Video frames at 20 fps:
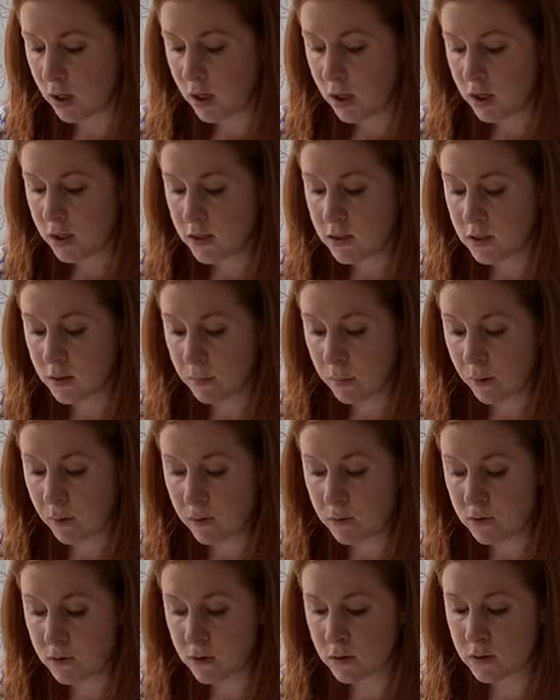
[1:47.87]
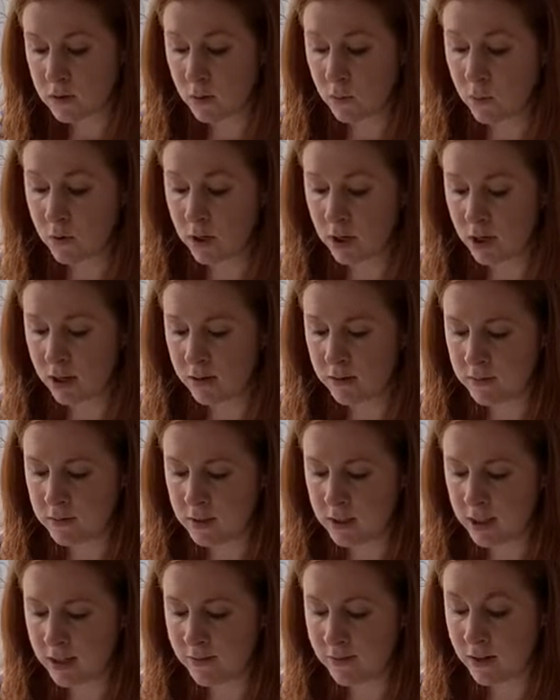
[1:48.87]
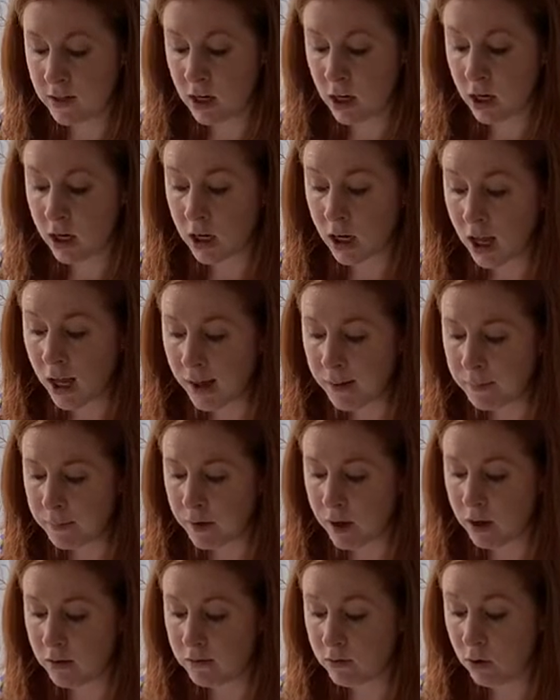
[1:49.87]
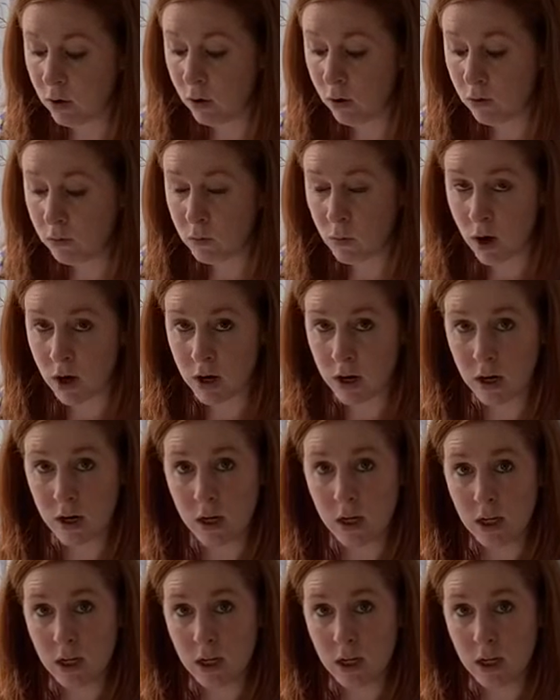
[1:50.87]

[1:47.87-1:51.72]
Suppose someone gives even a cup of cold water